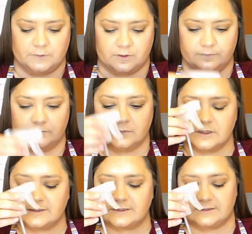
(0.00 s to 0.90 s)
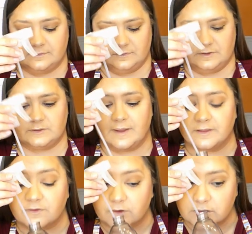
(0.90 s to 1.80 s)
Or let's smell
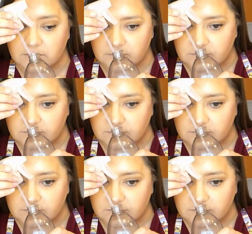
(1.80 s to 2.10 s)
it first.